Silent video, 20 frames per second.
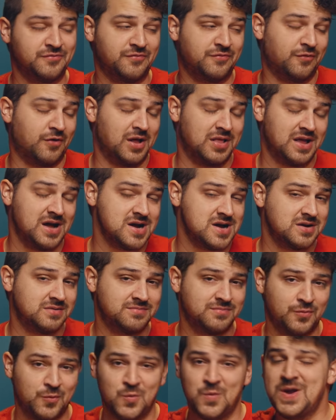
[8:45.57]
voila,
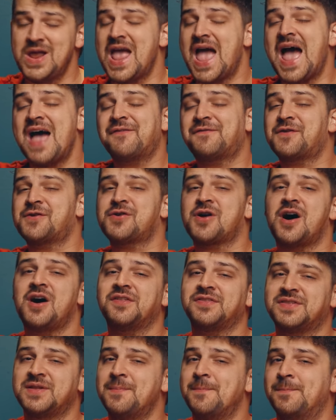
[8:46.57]
we have our
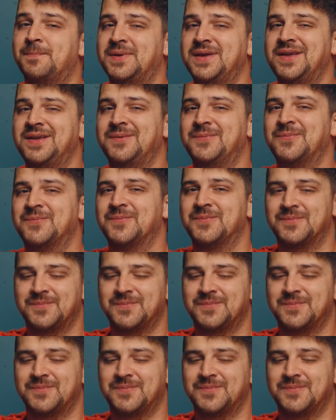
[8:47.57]
awesome beam.